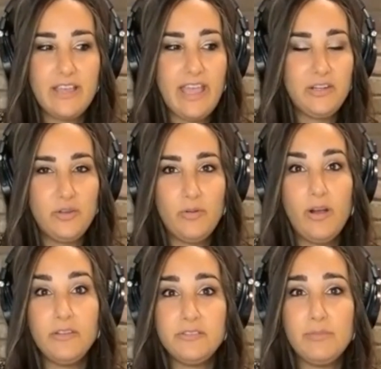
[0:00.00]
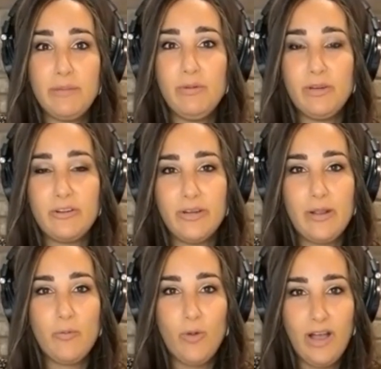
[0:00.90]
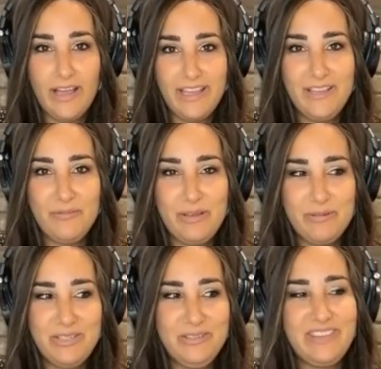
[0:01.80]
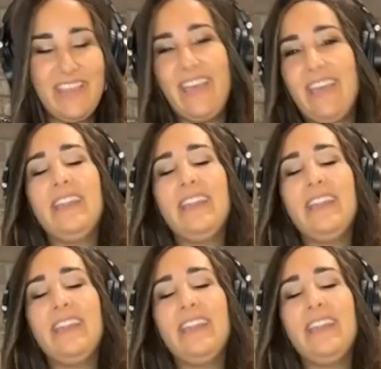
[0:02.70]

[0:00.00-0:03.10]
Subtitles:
and you also may be wondering why we were doing that.